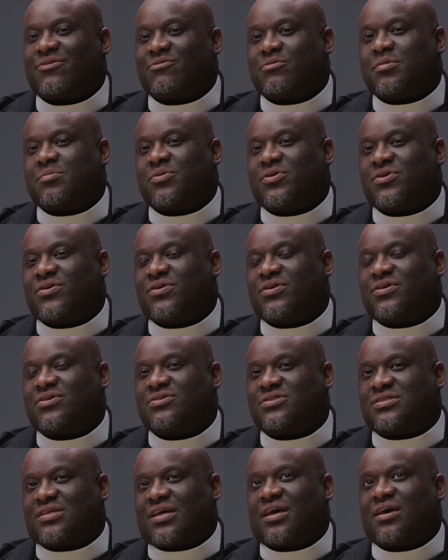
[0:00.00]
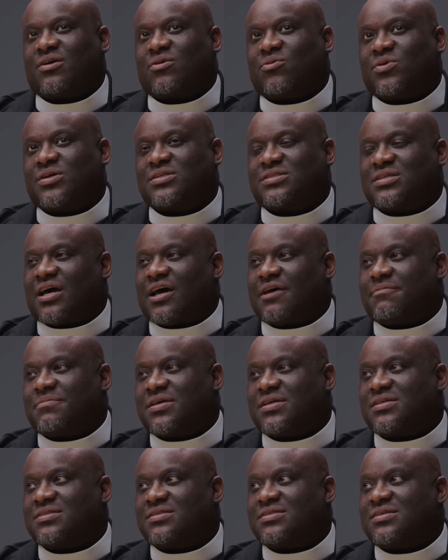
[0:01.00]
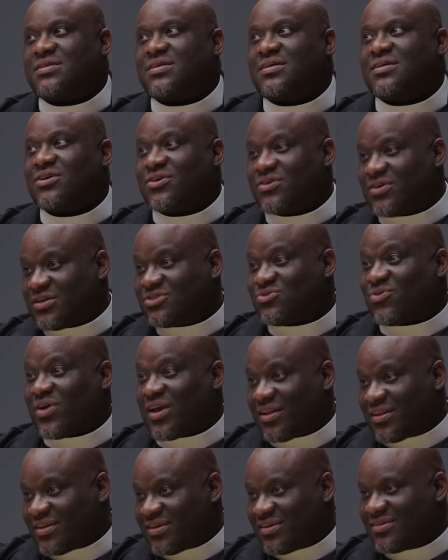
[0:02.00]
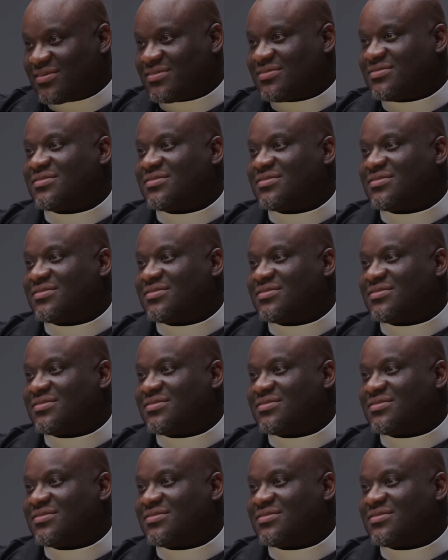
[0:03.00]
remember you saying one time is you're Israeli,